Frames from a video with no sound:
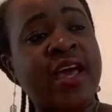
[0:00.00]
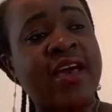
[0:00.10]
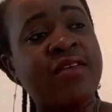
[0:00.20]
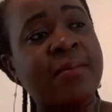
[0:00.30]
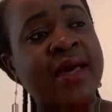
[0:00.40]

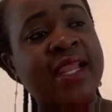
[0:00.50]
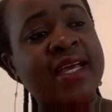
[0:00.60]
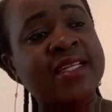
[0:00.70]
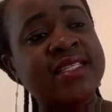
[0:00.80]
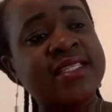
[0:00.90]
a
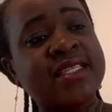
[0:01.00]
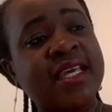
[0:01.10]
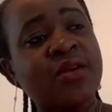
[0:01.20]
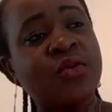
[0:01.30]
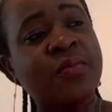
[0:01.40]
balance, it
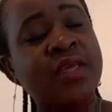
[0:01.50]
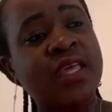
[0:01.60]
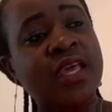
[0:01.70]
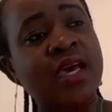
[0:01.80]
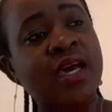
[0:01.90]
will be
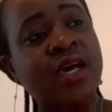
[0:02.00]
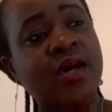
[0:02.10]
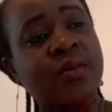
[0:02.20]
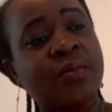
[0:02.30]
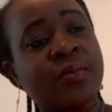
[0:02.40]

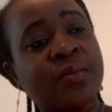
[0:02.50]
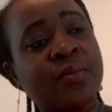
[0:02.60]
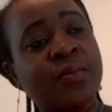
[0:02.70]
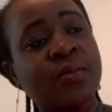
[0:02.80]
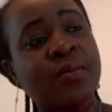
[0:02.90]
um,
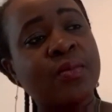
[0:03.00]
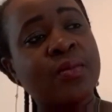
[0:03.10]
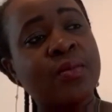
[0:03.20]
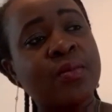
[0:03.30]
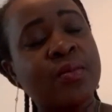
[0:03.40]

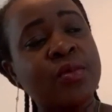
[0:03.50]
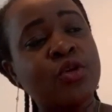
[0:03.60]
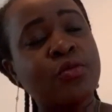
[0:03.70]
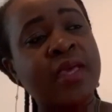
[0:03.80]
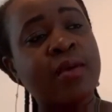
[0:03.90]
you'll
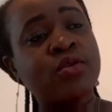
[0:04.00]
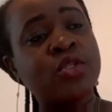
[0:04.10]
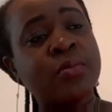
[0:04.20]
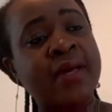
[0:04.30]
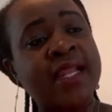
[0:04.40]
be able to
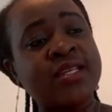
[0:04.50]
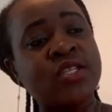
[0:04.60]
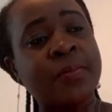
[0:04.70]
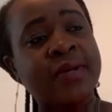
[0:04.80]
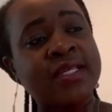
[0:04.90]
balance your
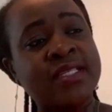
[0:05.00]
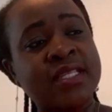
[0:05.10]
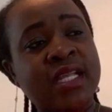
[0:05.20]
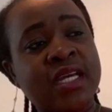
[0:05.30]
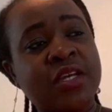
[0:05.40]

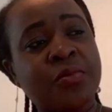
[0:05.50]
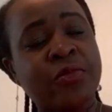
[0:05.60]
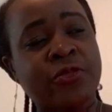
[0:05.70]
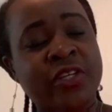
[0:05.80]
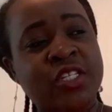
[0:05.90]
personal and your
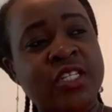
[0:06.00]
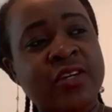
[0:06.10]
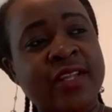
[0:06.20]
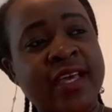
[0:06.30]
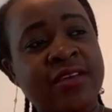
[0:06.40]
professional
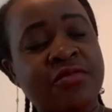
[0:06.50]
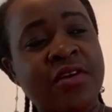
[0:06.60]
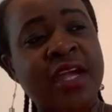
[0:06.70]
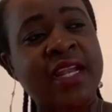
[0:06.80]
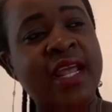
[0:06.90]
life.
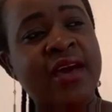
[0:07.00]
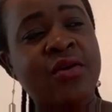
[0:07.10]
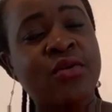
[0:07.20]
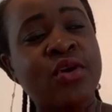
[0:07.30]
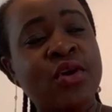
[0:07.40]
Right
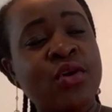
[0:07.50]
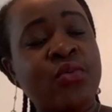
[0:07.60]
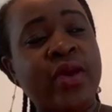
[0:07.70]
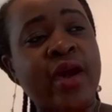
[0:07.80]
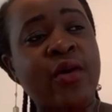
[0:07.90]
now, we
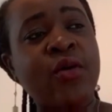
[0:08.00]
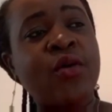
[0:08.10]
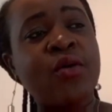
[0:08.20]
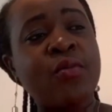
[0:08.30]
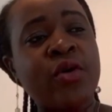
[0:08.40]
are
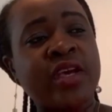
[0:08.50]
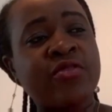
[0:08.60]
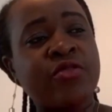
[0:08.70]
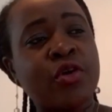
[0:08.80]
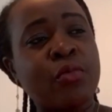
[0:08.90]
home, working
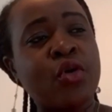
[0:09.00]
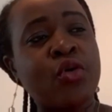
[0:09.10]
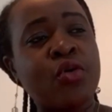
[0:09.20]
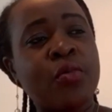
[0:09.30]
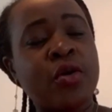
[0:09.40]
from
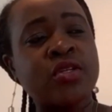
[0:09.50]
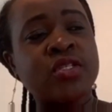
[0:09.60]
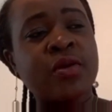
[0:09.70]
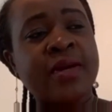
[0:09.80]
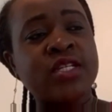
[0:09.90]
home, or
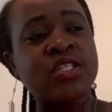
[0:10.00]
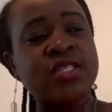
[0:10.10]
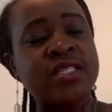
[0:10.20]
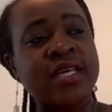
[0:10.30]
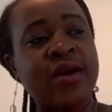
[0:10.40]
some are just
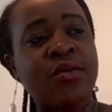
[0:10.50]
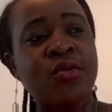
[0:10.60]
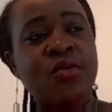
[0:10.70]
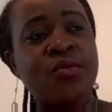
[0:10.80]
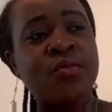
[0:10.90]
at
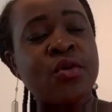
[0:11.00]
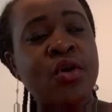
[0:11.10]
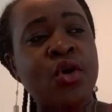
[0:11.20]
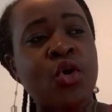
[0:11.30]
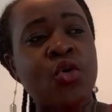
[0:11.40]
home,
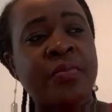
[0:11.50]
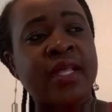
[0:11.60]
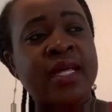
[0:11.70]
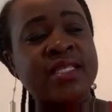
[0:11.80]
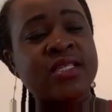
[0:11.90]
hoping
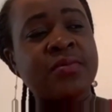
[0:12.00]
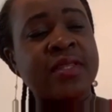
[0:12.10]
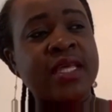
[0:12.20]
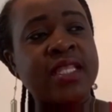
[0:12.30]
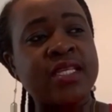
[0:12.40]
that
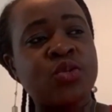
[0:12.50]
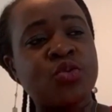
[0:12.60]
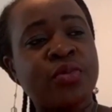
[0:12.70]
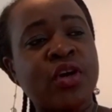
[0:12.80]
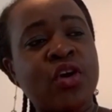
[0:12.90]
someday this will
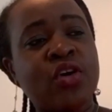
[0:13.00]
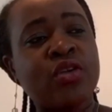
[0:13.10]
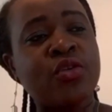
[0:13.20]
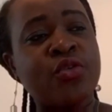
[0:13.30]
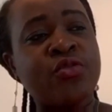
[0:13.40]
be all
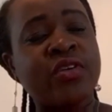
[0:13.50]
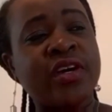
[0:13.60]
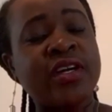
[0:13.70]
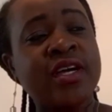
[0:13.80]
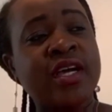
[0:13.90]
over.
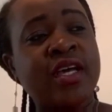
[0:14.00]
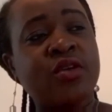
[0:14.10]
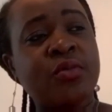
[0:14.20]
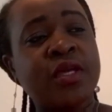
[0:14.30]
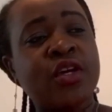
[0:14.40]
It
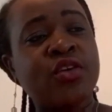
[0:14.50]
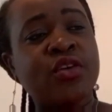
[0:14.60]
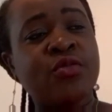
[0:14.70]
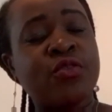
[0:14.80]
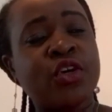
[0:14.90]
will be good
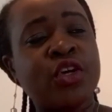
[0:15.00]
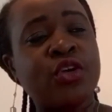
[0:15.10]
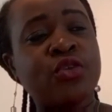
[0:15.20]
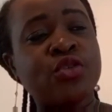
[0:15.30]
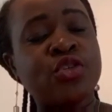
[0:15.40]
for
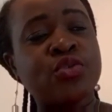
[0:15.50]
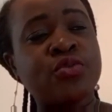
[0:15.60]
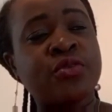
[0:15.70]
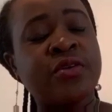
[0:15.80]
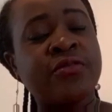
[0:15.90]
you to
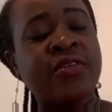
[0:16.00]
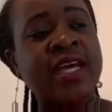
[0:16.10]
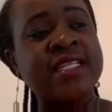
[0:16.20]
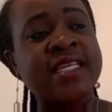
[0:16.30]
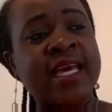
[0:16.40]
find
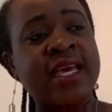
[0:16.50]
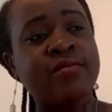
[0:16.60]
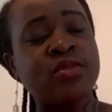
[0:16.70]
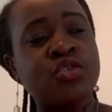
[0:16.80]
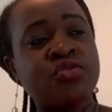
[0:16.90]
time
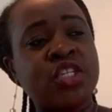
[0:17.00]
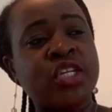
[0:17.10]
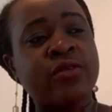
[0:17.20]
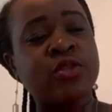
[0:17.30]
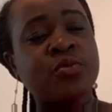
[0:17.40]
to reach
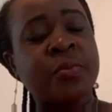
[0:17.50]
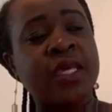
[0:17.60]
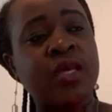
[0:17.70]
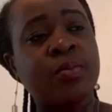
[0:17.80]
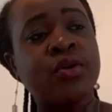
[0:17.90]
out to
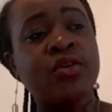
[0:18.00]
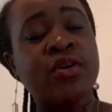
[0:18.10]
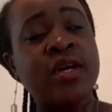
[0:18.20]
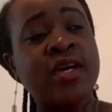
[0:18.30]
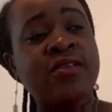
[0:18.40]
people,
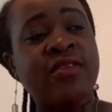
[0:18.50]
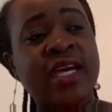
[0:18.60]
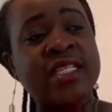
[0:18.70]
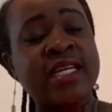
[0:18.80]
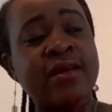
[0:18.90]
find
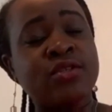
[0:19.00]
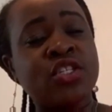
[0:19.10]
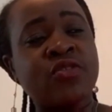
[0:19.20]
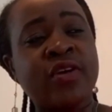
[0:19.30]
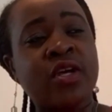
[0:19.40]
time to
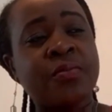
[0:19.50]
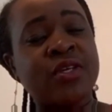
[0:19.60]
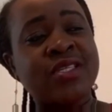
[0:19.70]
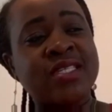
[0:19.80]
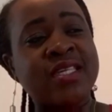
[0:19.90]
develop
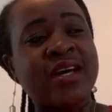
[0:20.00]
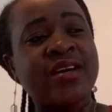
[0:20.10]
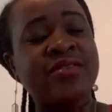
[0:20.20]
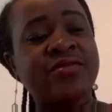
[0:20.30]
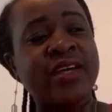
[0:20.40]

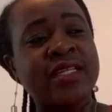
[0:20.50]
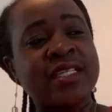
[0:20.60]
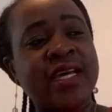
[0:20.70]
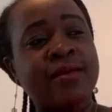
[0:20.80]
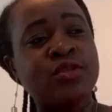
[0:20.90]
yourself, find
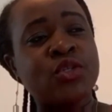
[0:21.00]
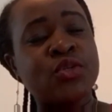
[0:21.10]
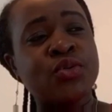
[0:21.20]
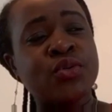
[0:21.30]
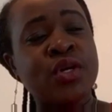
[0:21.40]
time
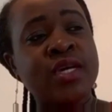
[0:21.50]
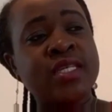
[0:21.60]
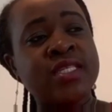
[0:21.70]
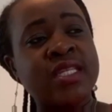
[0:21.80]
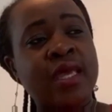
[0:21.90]
to
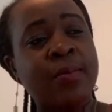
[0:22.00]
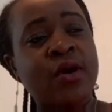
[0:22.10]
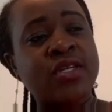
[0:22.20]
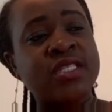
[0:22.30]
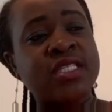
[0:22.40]
stay
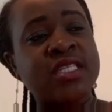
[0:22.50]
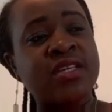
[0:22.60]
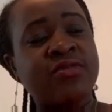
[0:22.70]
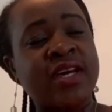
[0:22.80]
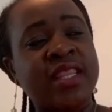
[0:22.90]
positive
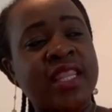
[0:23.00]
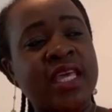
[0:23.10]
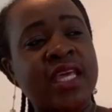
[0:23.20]
and think